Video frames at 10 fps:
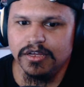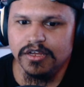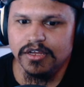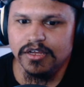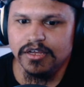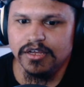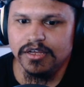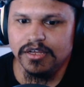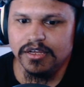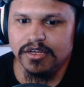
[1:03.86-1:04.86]

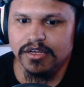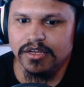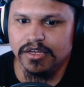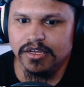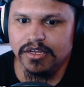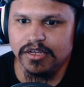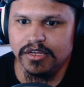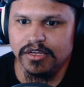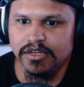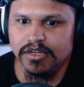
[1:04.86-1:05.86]

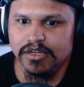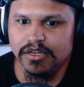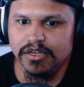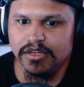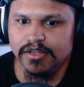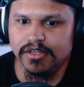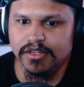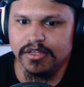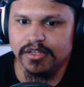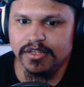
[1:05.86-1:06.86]

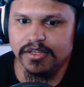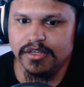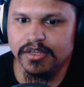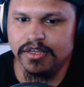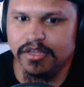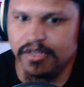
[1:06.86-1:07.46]
[no speech]